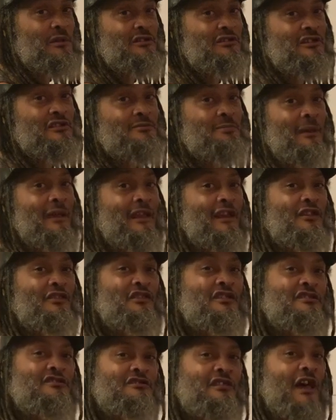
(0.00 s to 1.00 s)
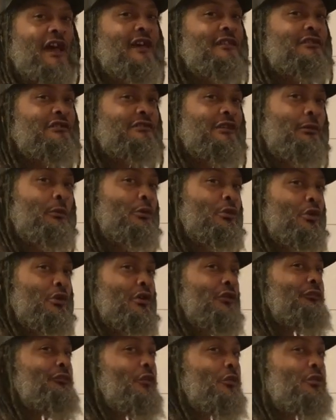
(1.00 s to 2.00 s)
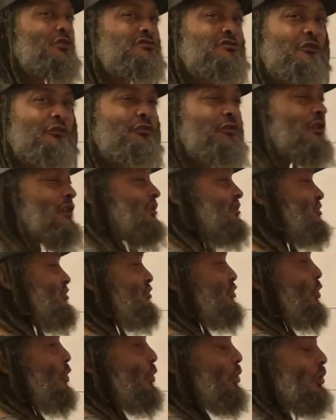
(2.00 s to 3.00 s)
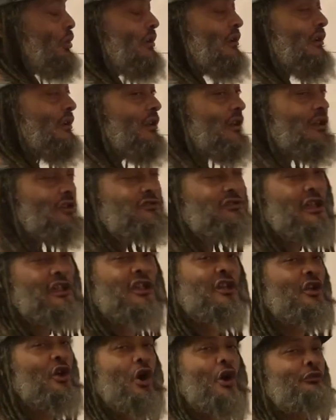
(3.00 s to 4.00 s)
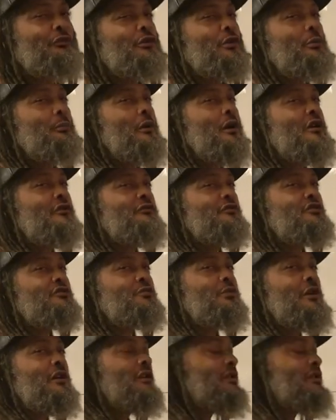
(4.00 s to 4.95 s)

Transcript: meet this man, and the sign that they were looking for was the fish, taking off in a marvelous way,